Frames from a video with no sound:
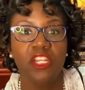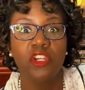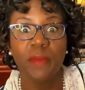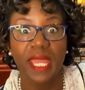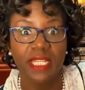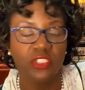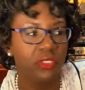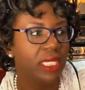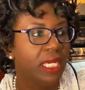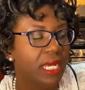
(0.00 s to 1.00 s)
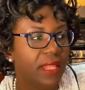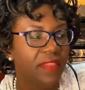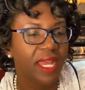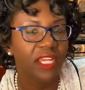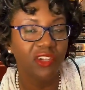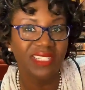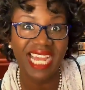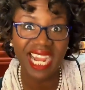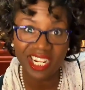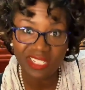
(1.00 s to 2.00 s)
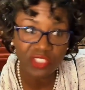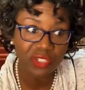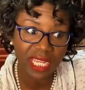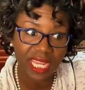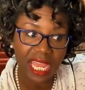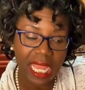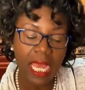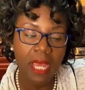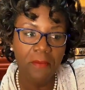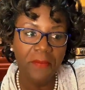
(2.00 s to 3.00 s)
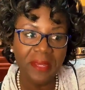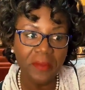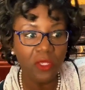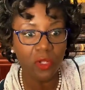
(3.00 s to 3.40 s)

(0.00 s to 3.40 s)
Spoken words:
in your pantry that you're tired of drinking, maybe